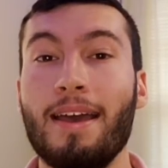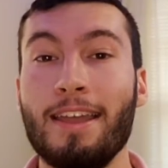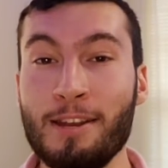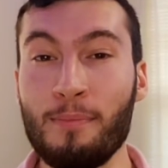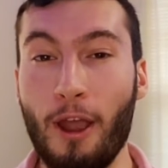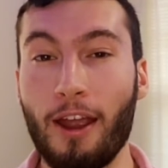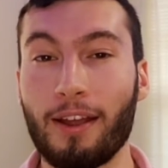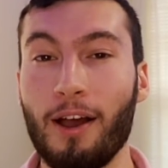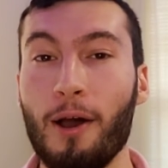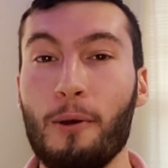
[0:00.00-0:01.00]
In
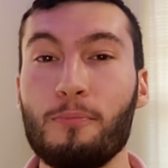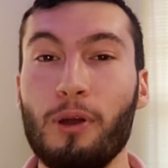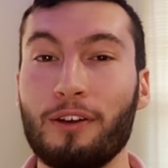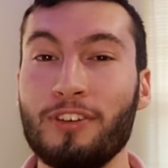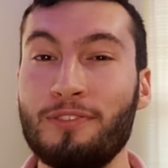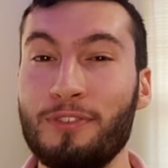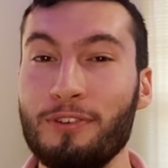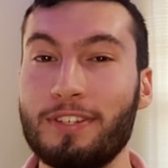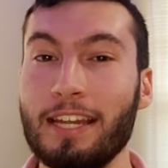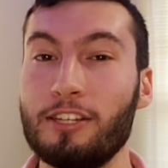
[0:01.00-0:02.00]
America, breakfast
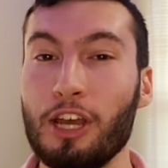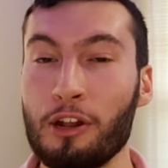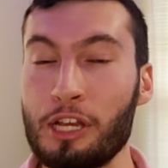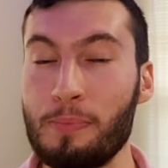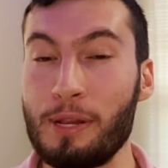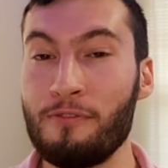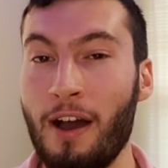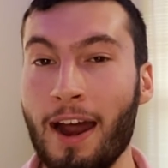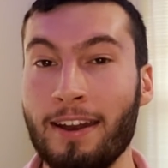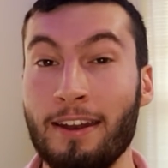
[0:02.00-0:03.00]
foods can generally be
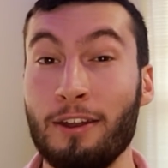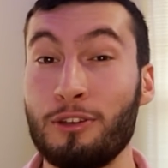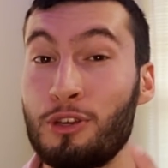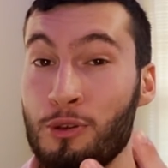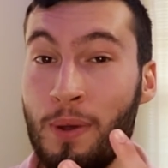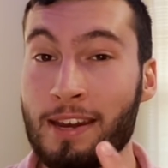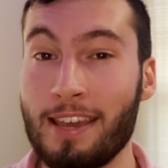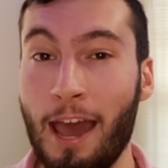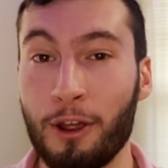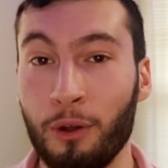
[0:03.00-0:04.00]
divided into 2 main
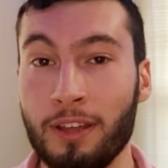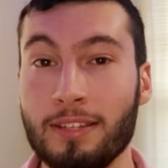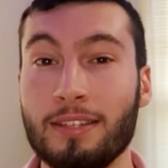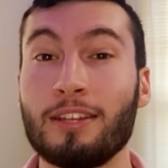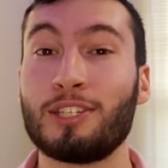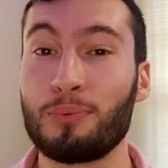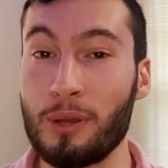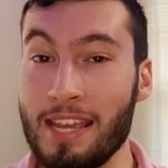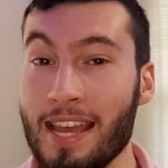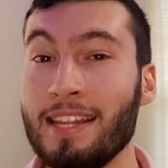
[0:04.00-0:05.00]
categories,
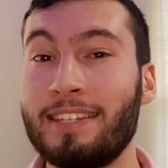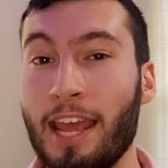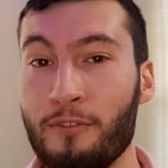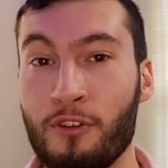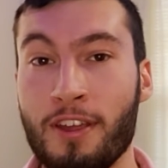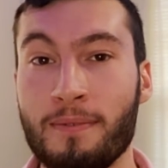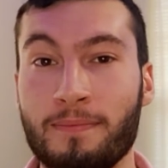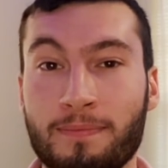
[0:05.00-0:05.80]
sweet and savory.